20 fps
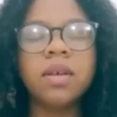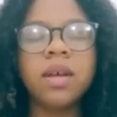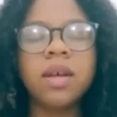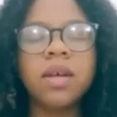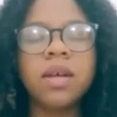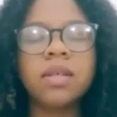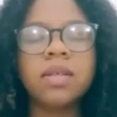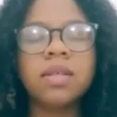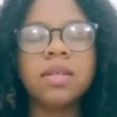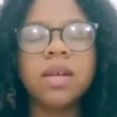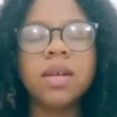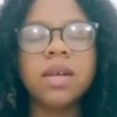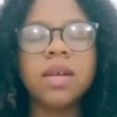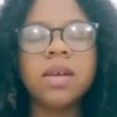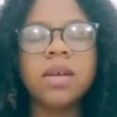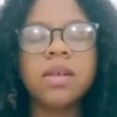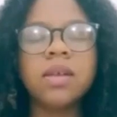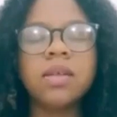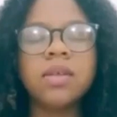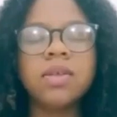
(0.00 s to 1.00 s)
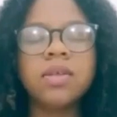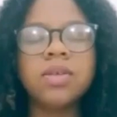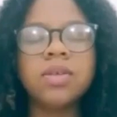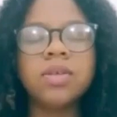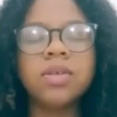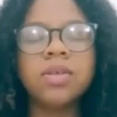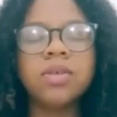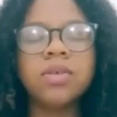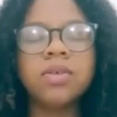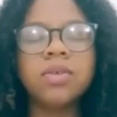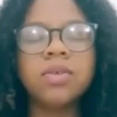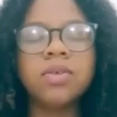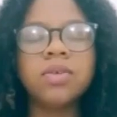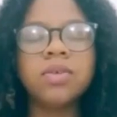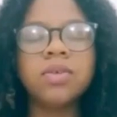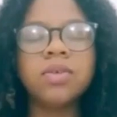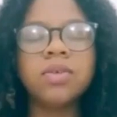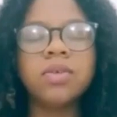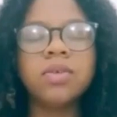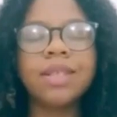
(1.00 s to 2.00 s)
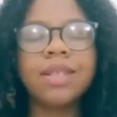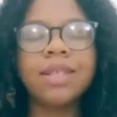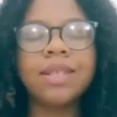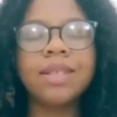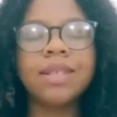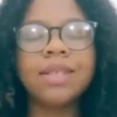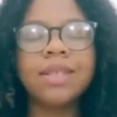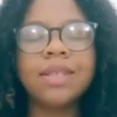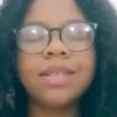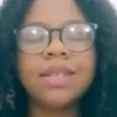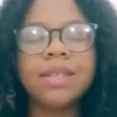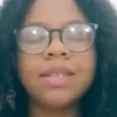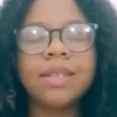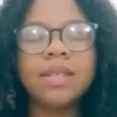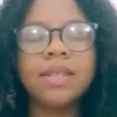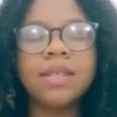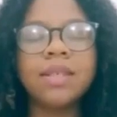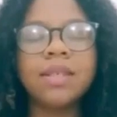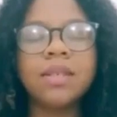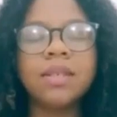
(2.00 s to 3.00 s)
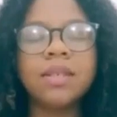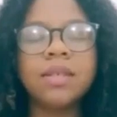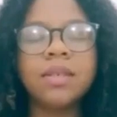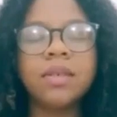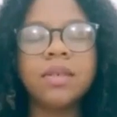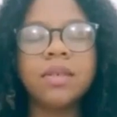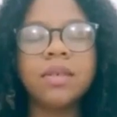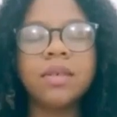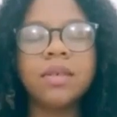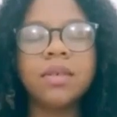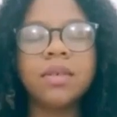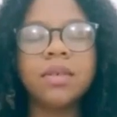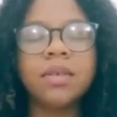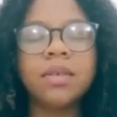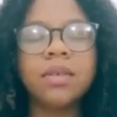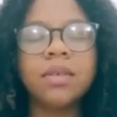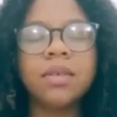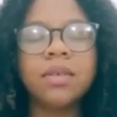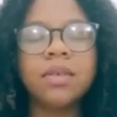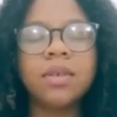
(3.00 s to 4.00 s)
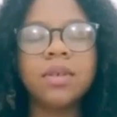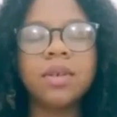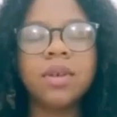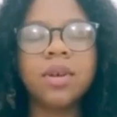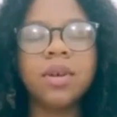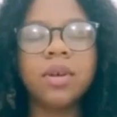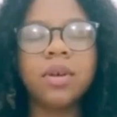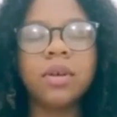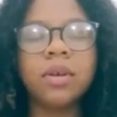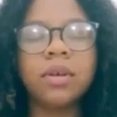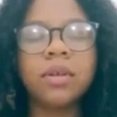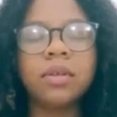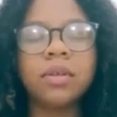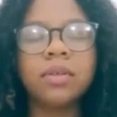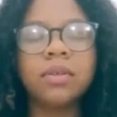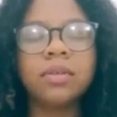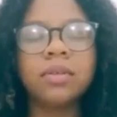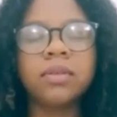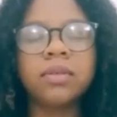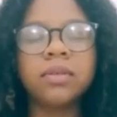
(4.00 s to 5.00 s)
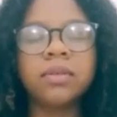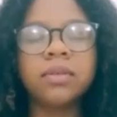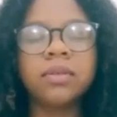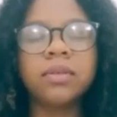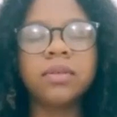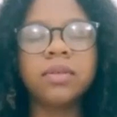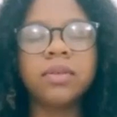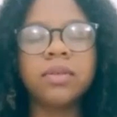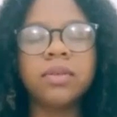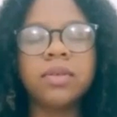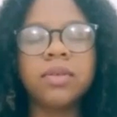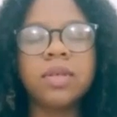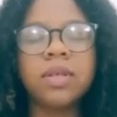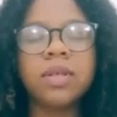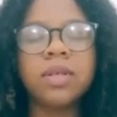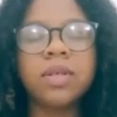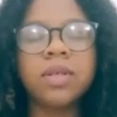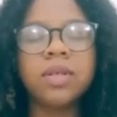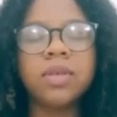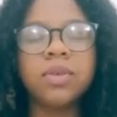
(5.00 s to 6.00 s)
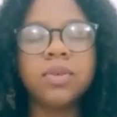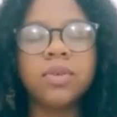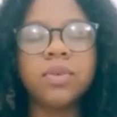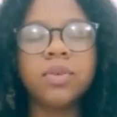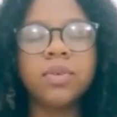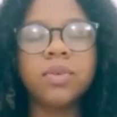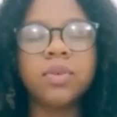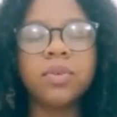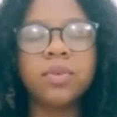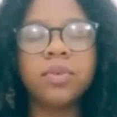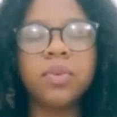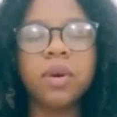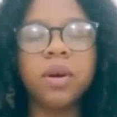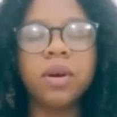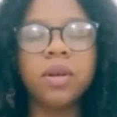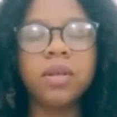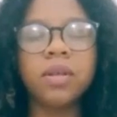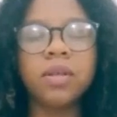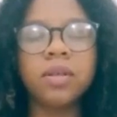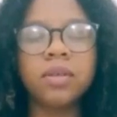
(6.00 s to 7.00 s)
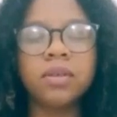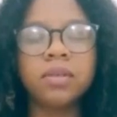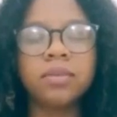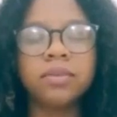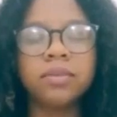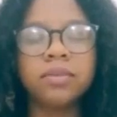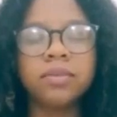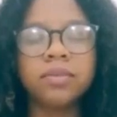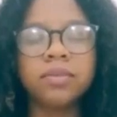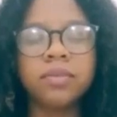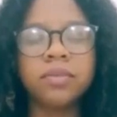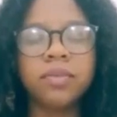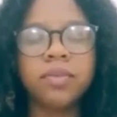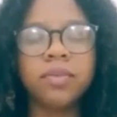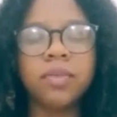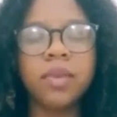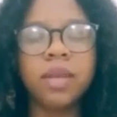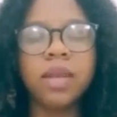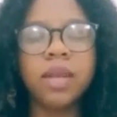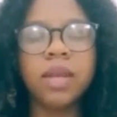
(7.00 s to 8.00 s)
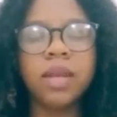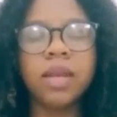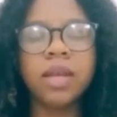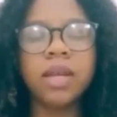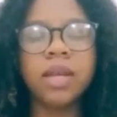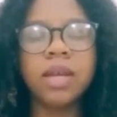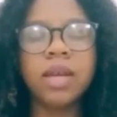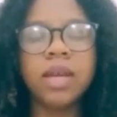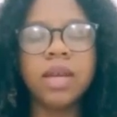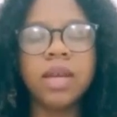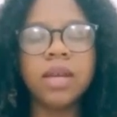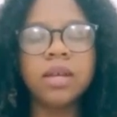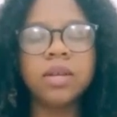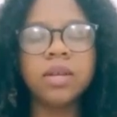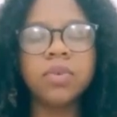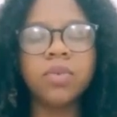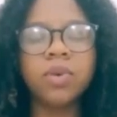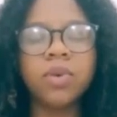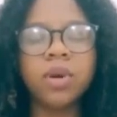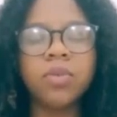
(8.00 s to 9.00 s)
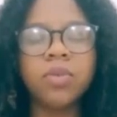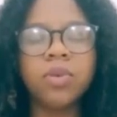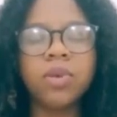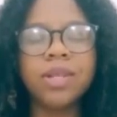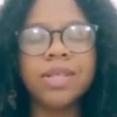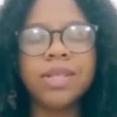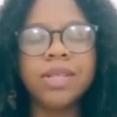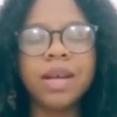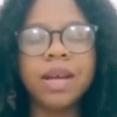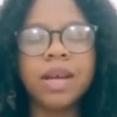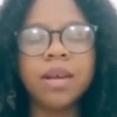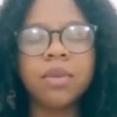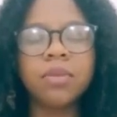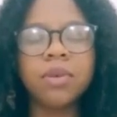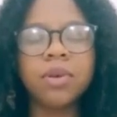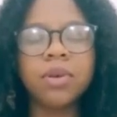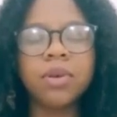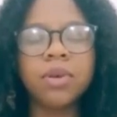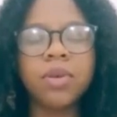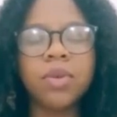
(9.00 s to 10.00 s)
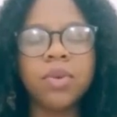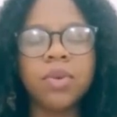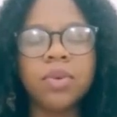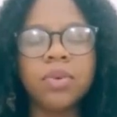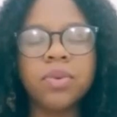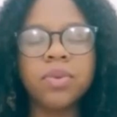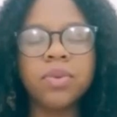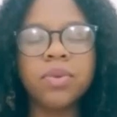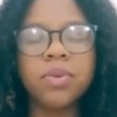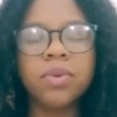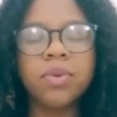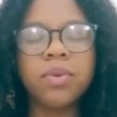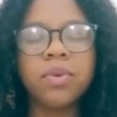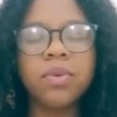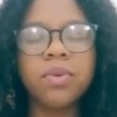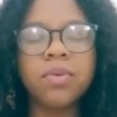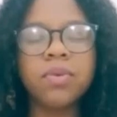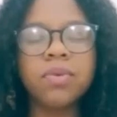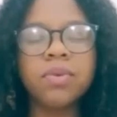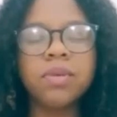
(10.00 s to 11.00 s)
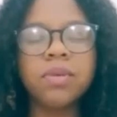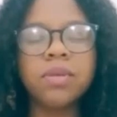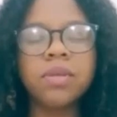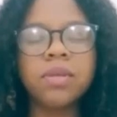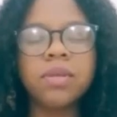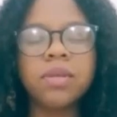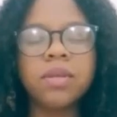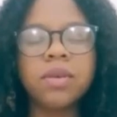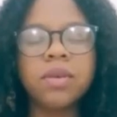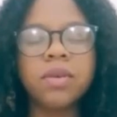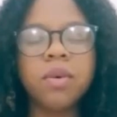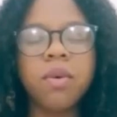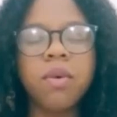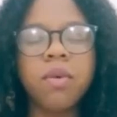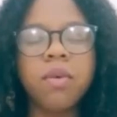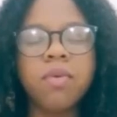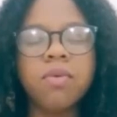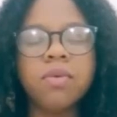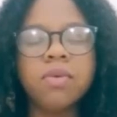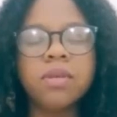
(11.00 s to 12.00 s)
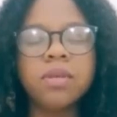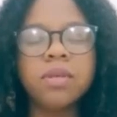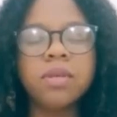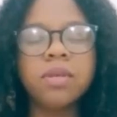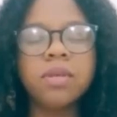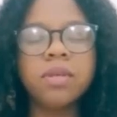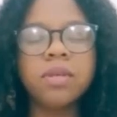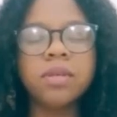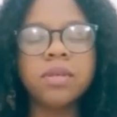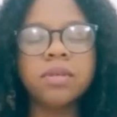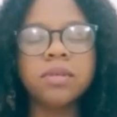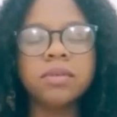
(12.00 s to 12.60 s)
Exhale and slowly release the curl. Three, two, one. Inhale one more time, curl those toes and hold.